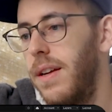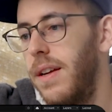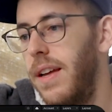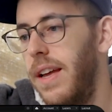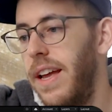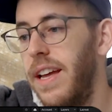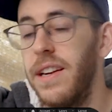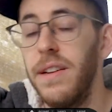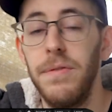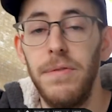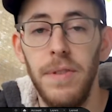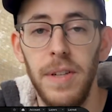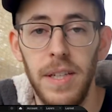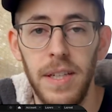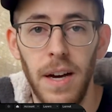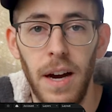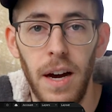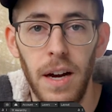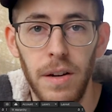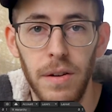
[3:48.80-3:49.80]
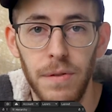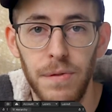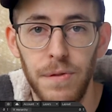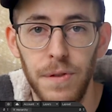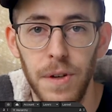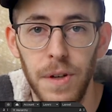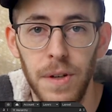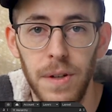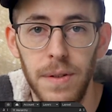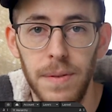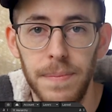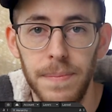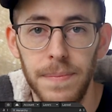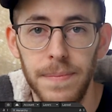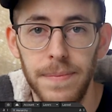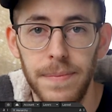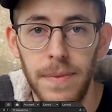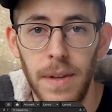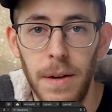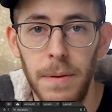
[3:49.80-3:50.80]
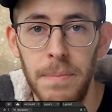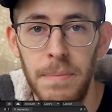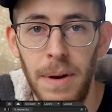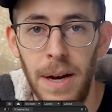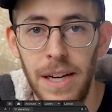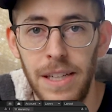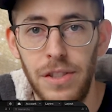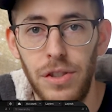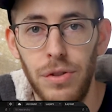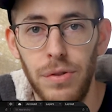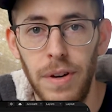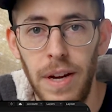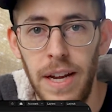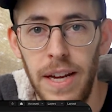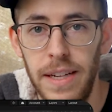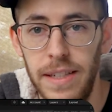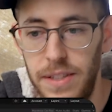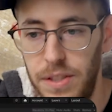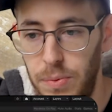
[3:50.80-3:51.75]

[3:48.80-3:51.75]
and a videographer by trade.